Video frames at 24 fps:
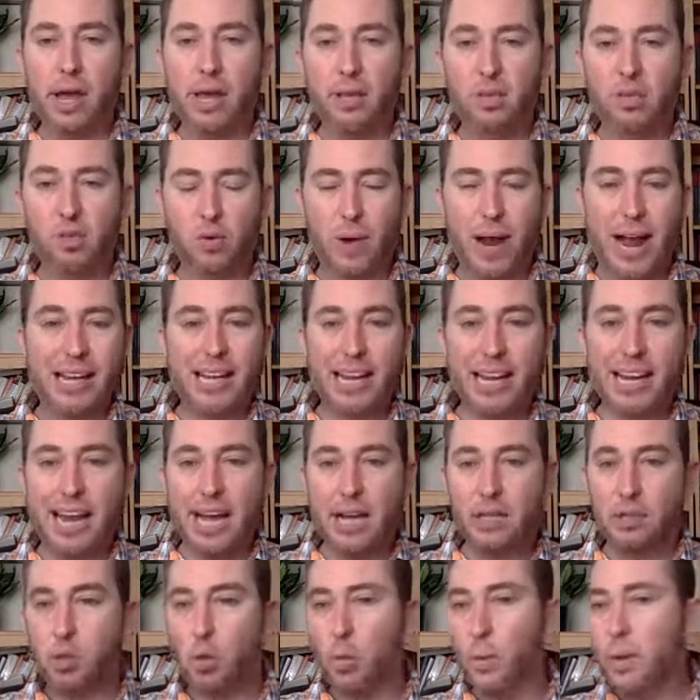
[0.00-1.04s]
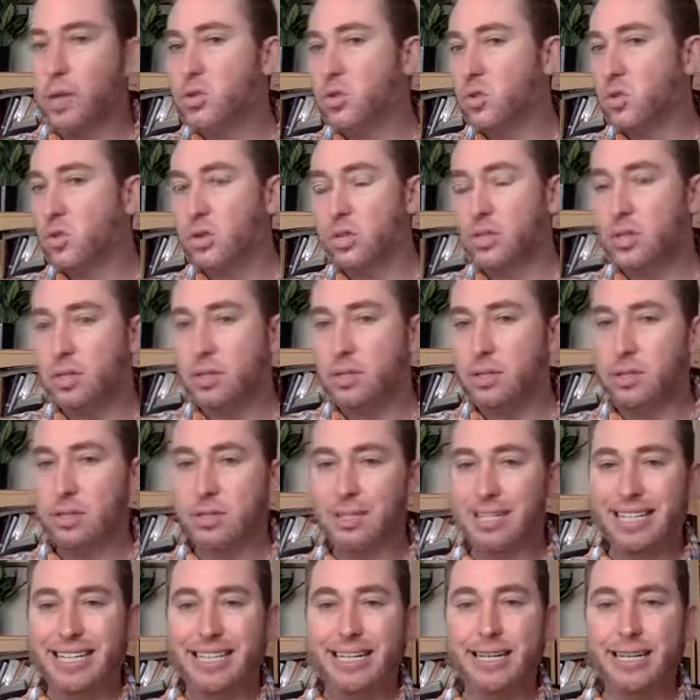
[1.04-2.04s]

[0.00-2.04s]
extracting natural resources